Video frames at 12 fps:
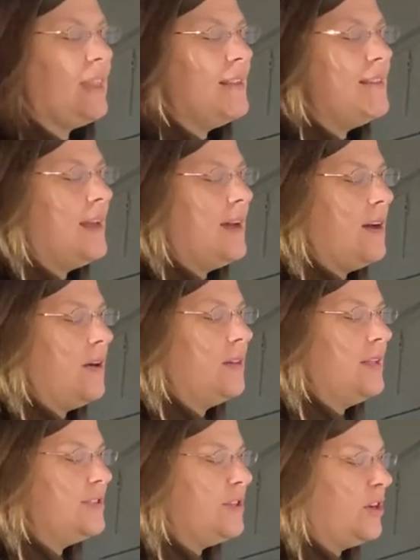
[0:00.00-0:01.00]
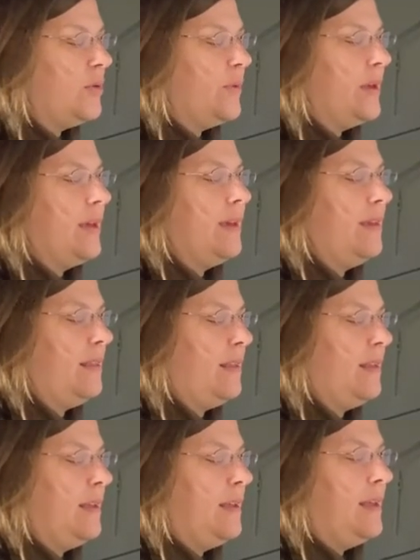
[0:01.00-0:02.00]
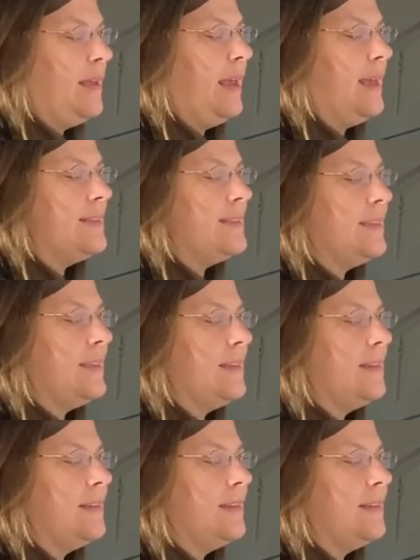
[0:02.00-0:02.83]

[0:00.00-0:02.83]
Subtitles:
Now let's go with 18